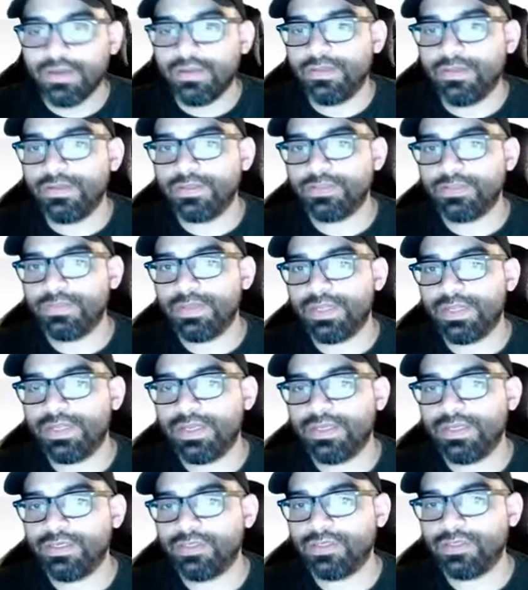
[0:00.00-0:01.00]
this
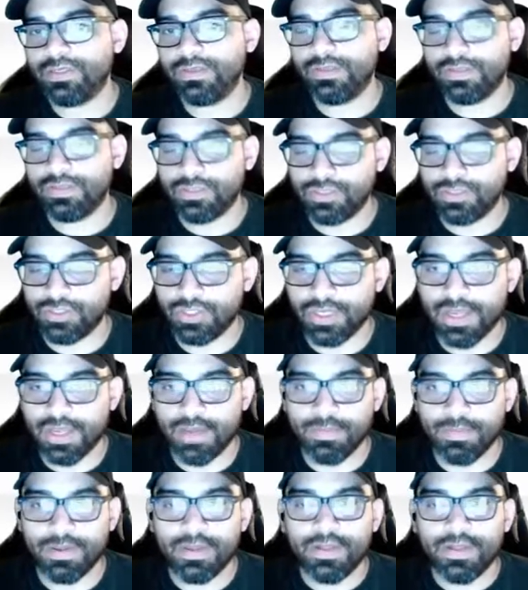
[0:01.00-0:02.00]
medication, this jab,
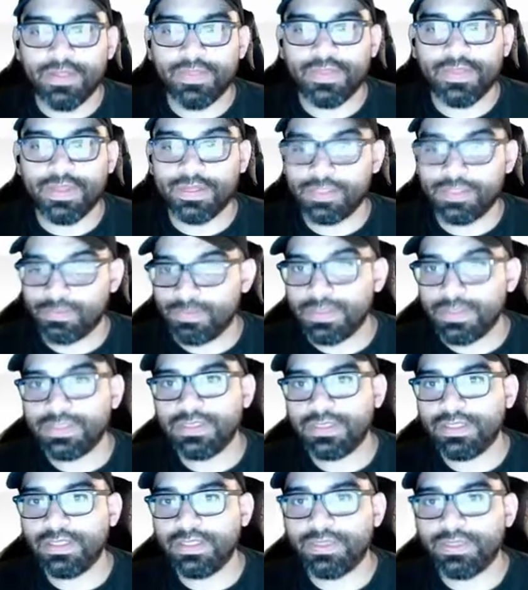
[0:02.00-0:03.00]
that is
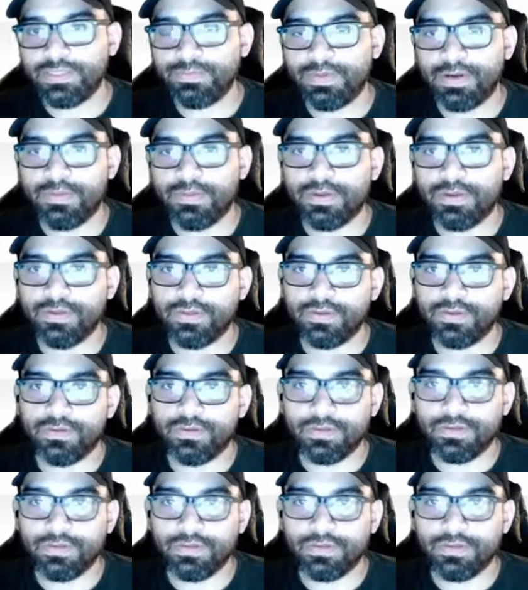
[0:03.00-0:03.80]
basically experimental.